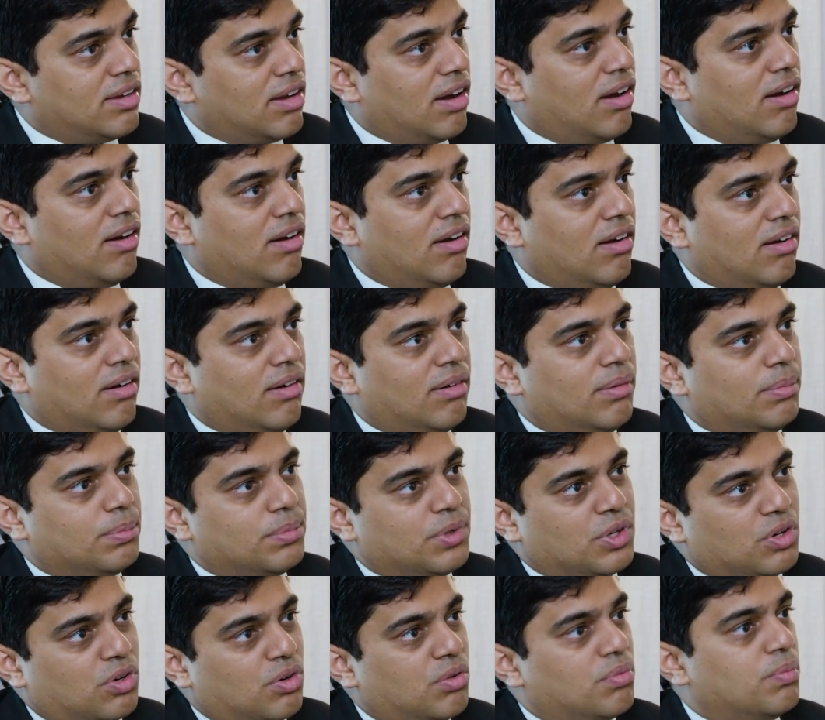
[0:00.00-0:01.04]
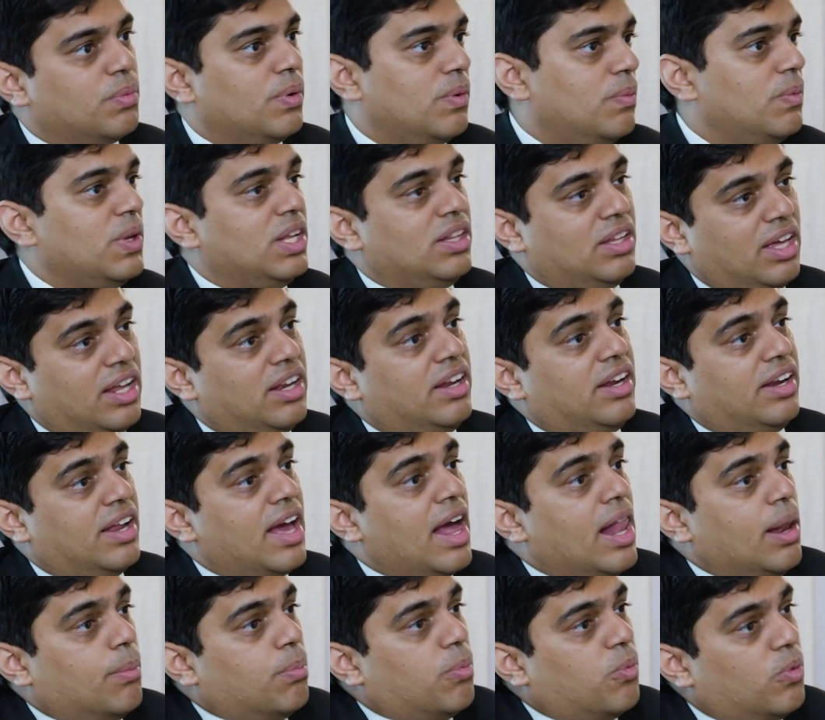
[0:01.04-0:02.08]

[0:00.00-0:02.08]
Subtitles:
they need help